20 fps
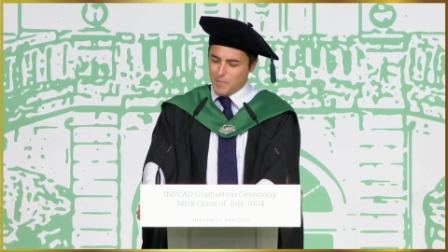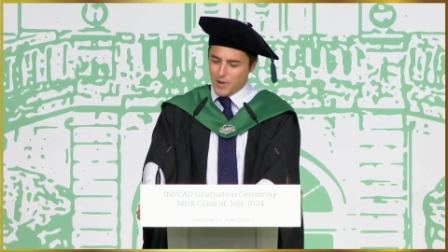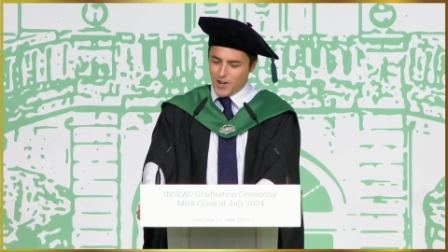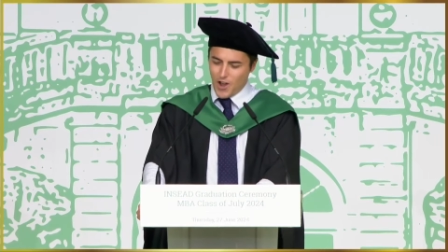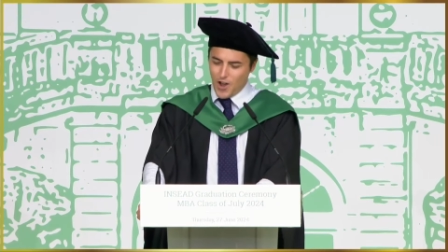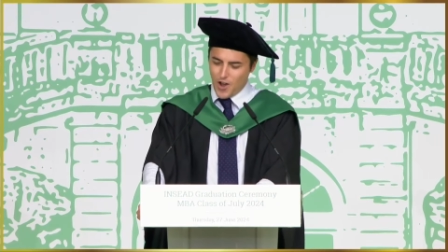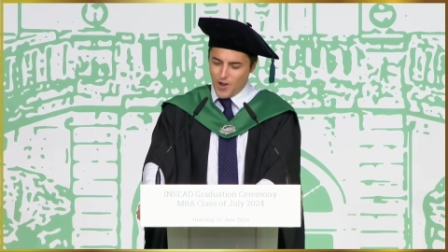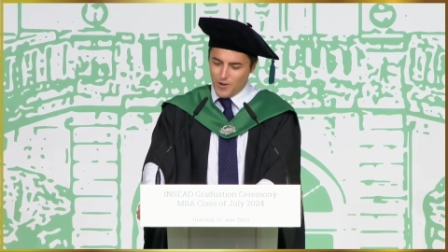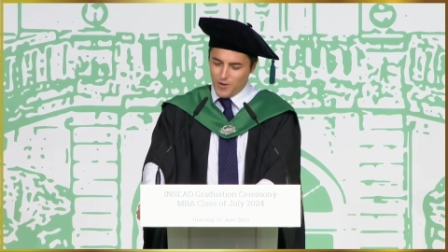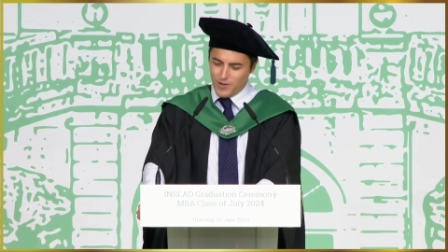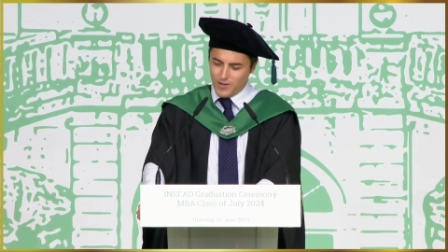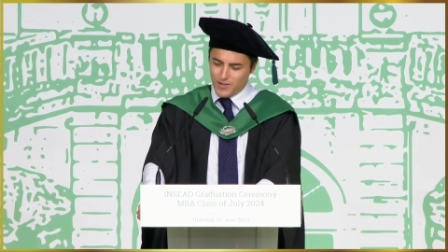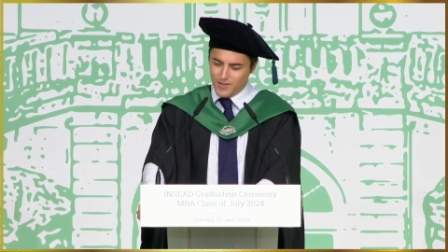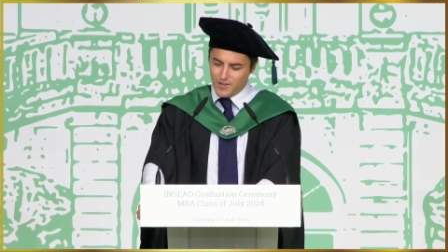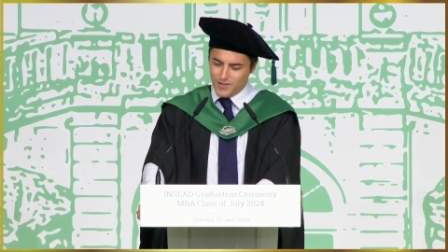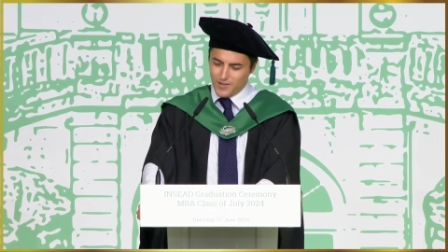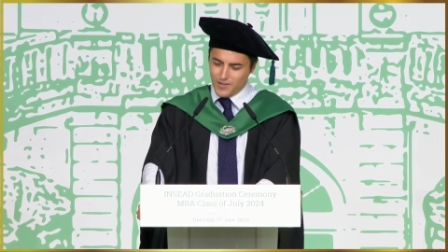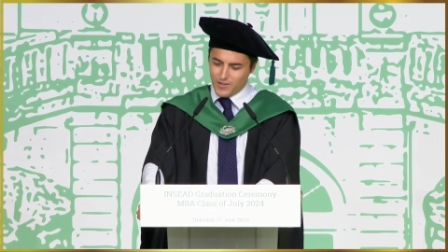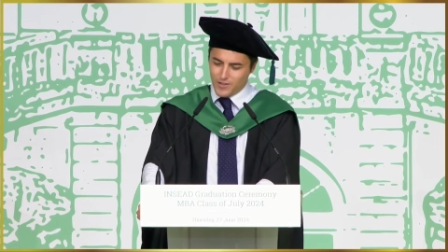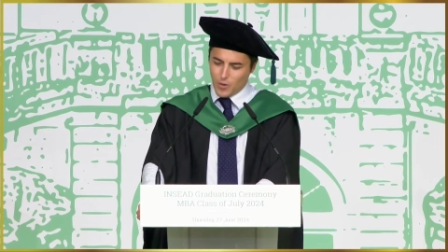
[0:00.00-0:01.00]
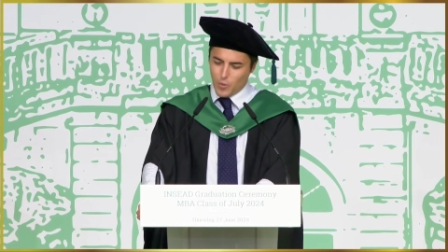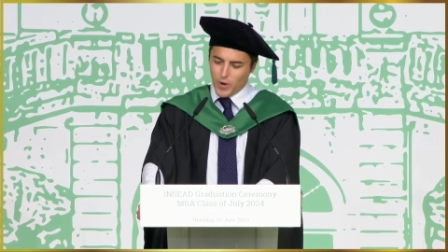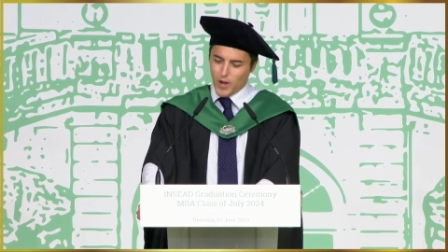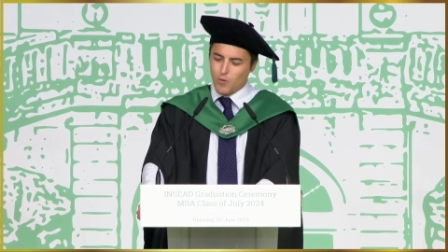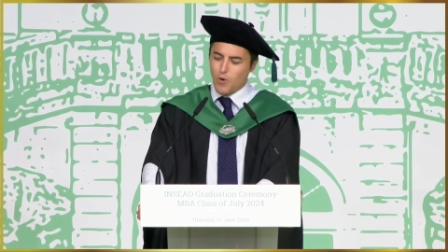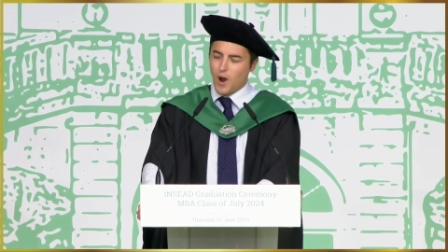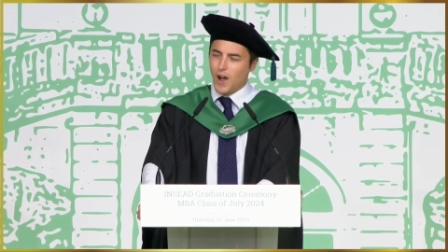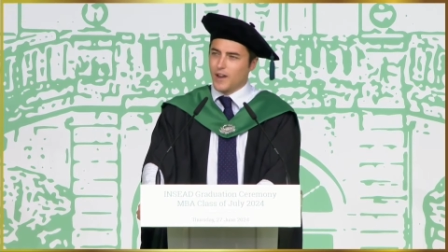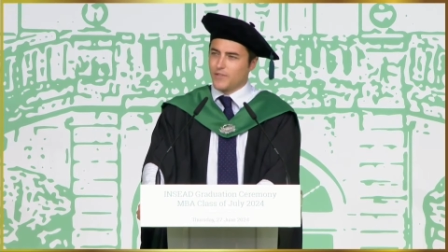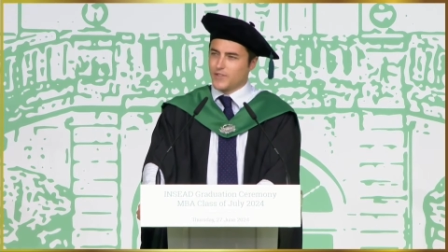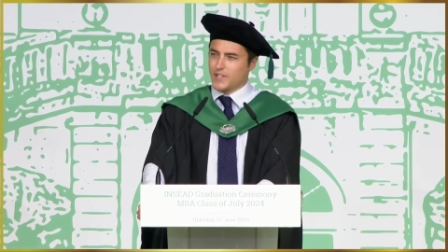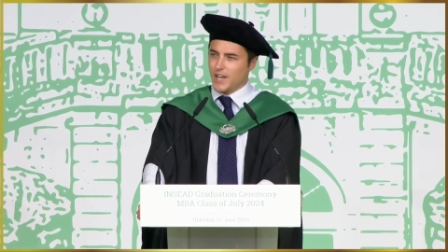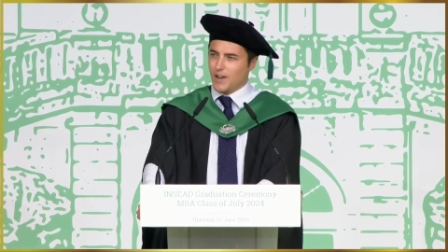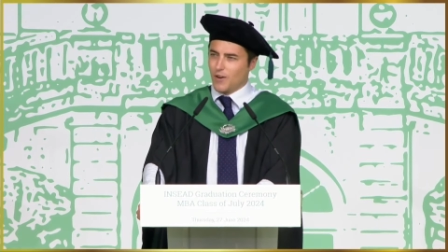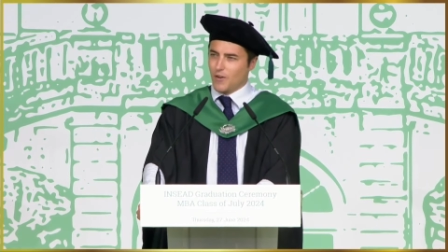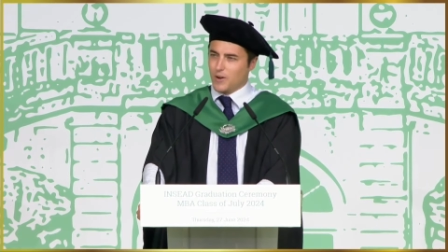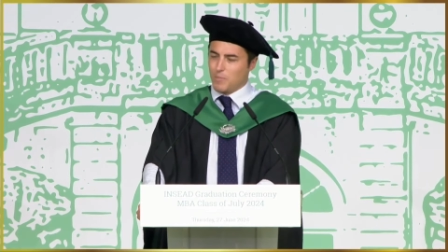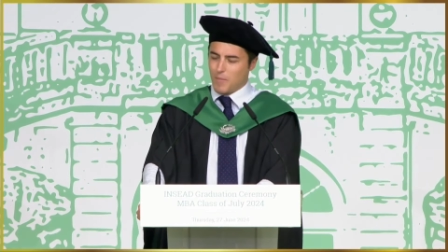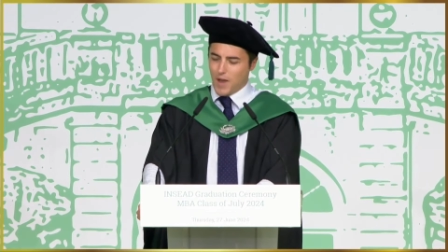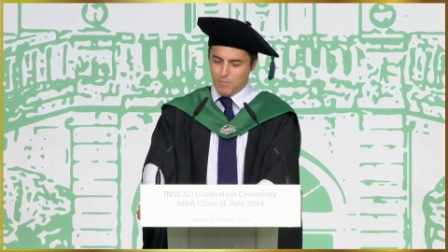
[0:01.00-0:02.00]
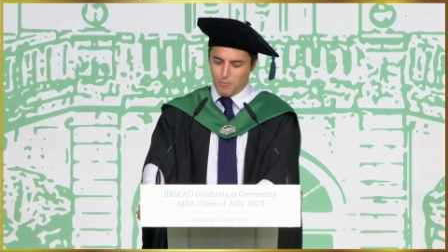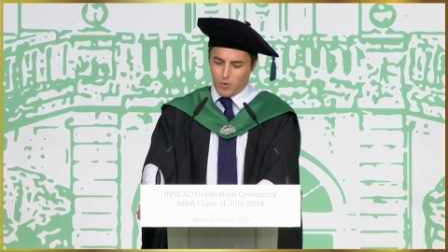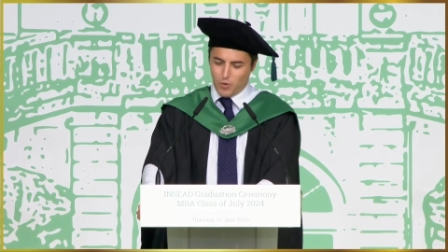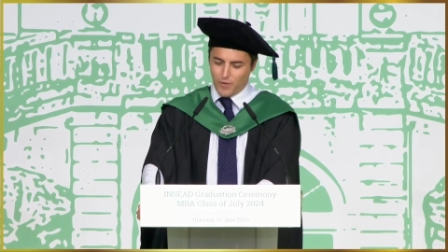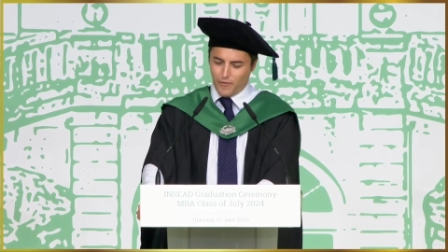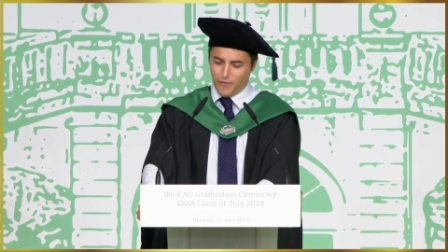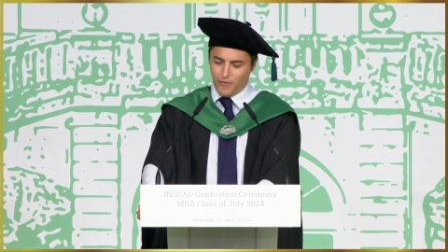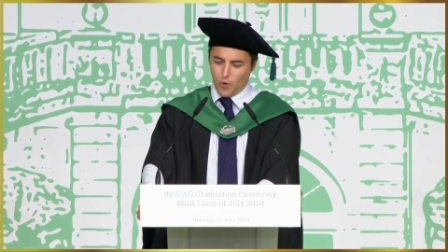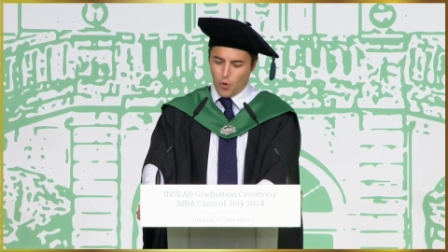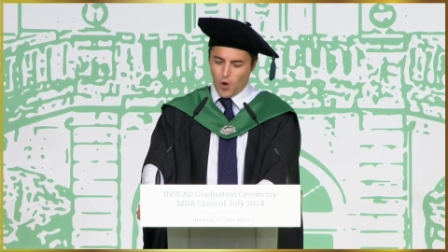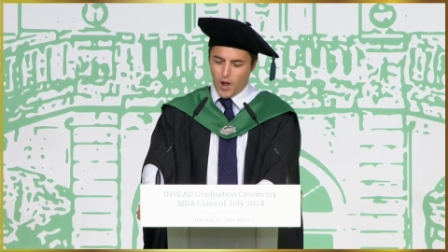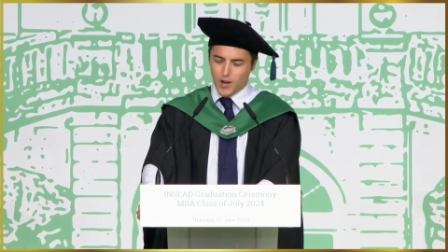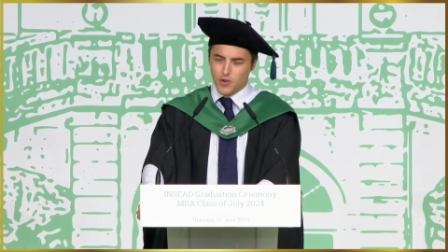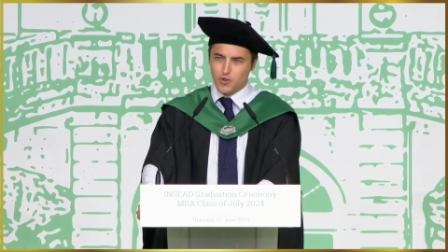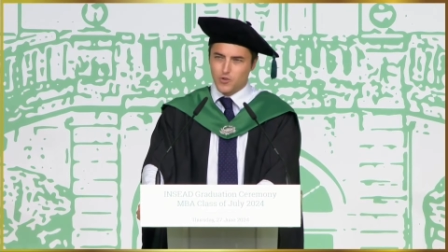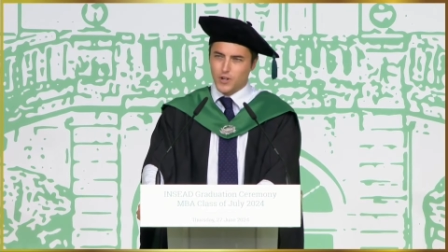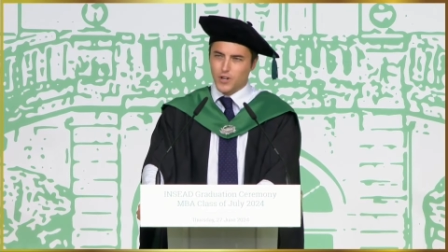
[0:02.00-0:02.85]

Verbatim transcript: ago that we arrived here and met more than 400